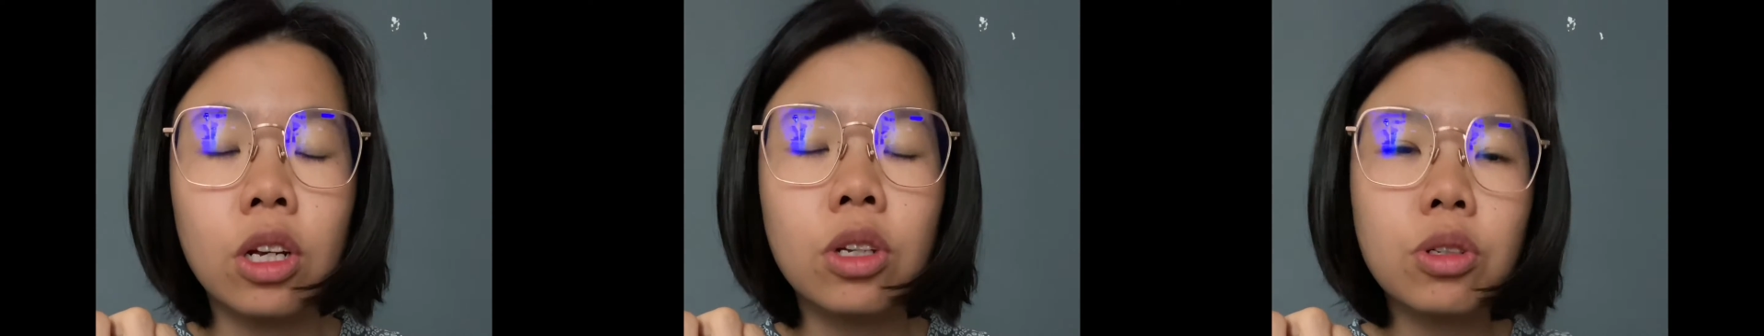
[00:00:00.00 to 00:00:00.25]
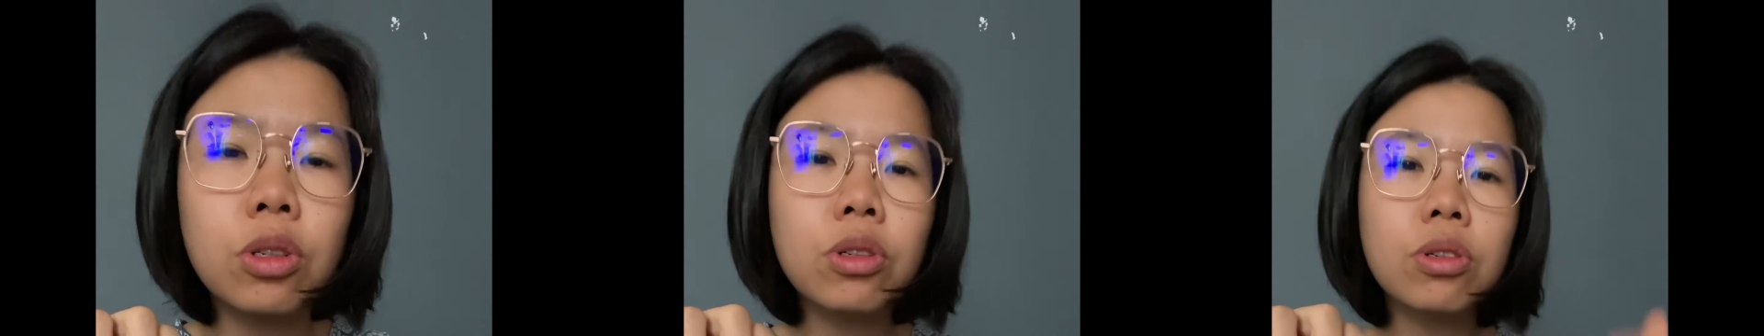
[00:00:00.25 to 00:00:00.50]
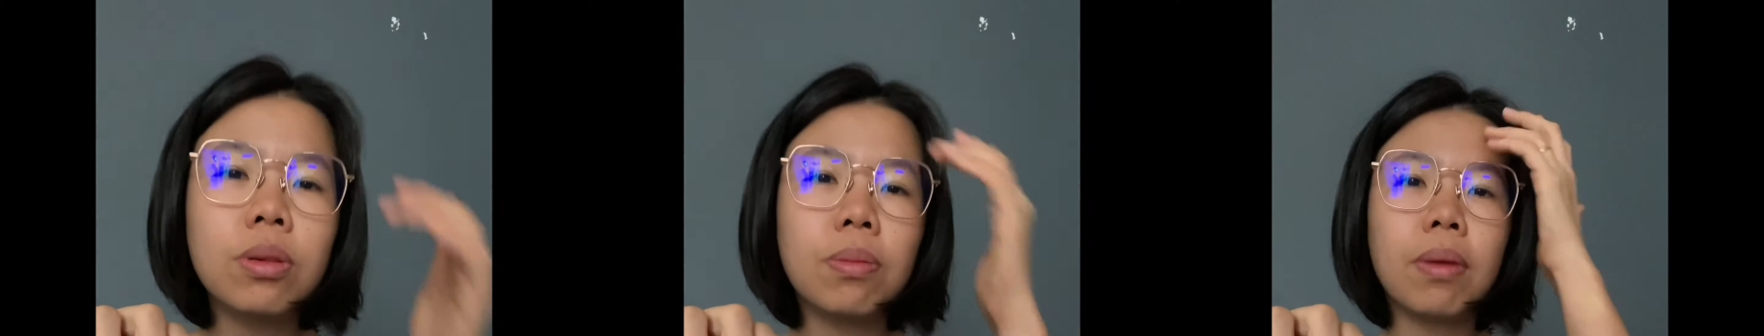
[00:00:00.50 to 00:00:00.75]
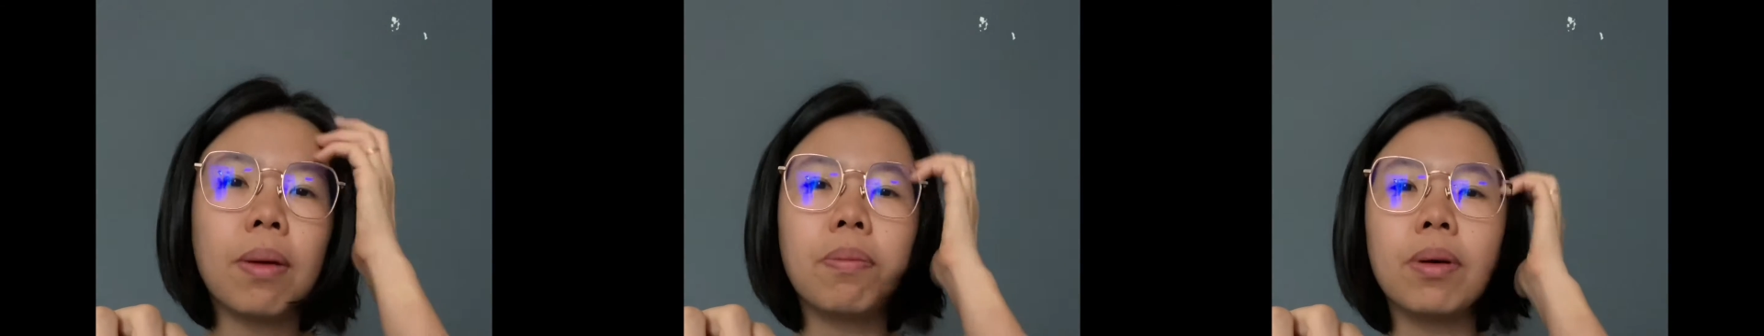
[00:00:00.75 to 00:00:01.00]
Do you
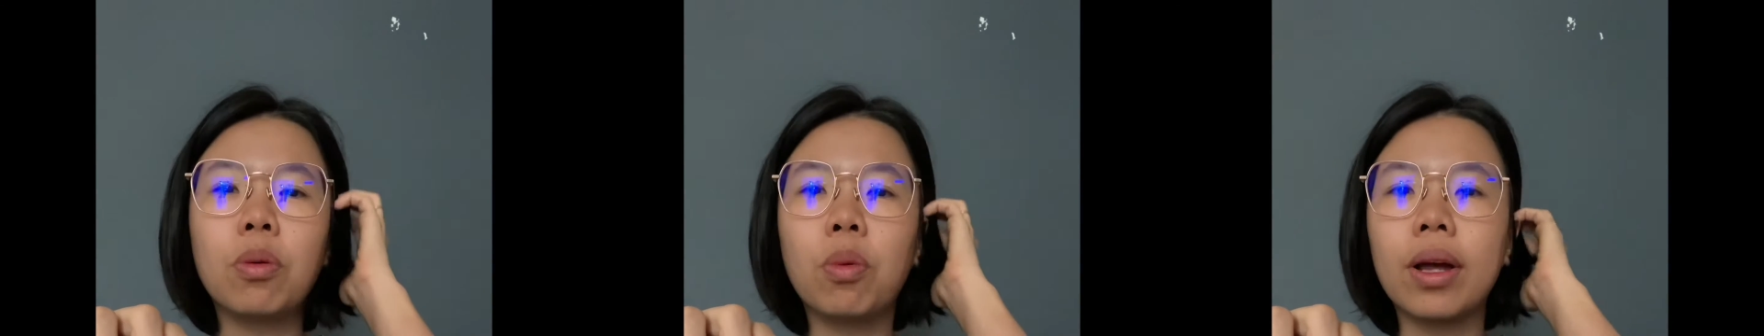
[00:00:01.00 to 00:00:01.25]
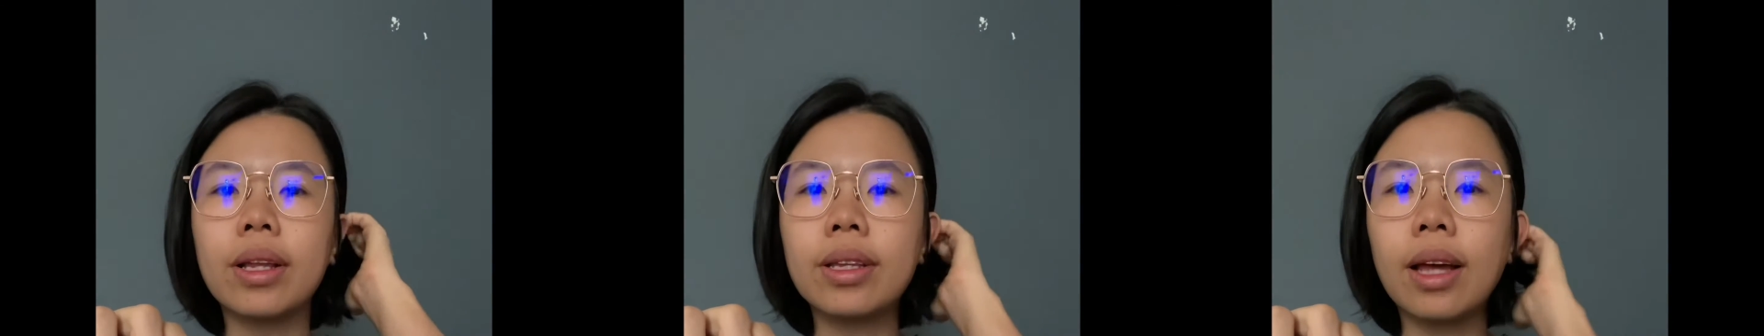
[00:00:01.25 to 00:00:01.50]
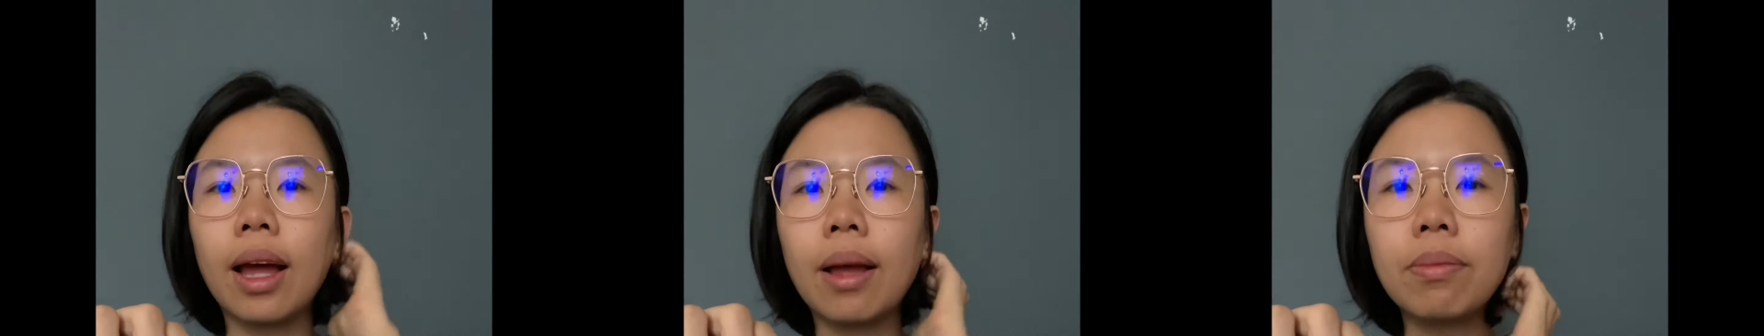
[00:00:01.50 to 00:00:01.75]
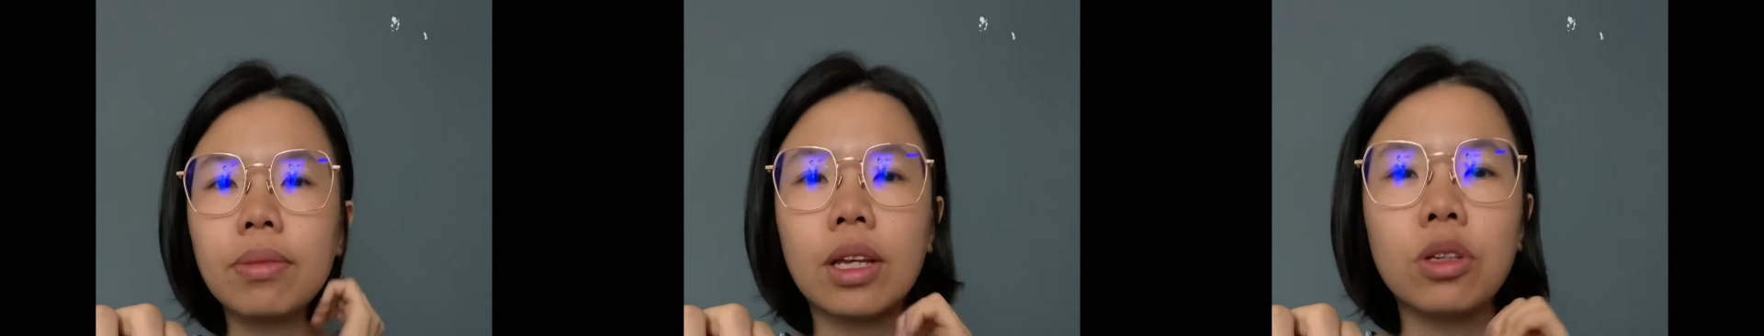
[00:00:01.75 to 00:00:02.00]
remember one
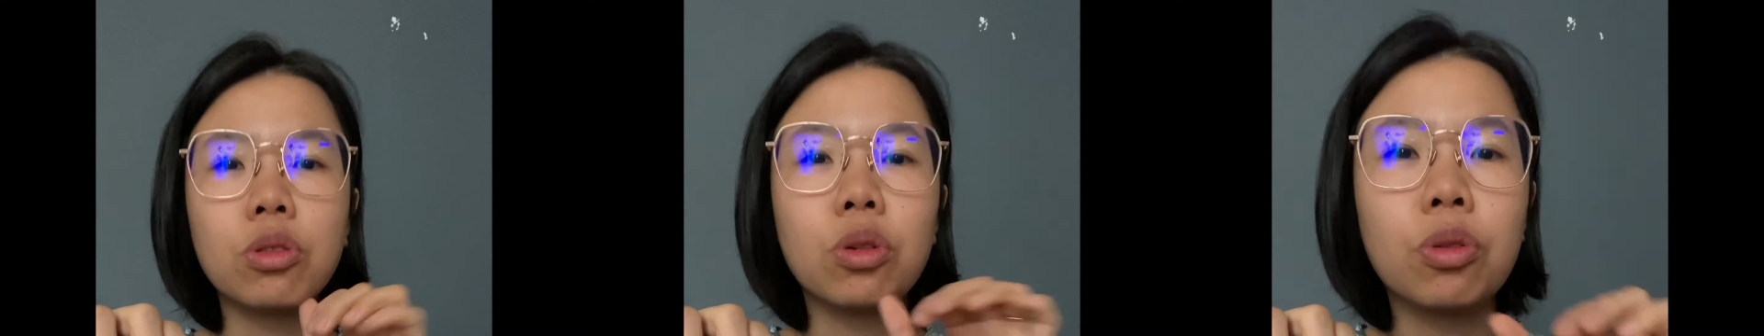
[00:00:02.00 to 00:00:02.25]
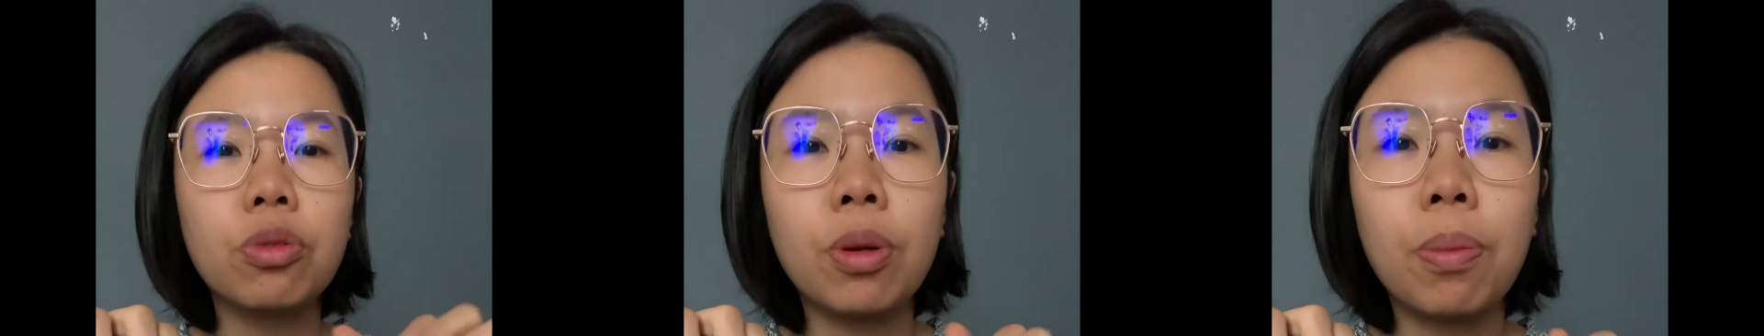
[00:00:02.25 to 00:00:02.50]
time that you don't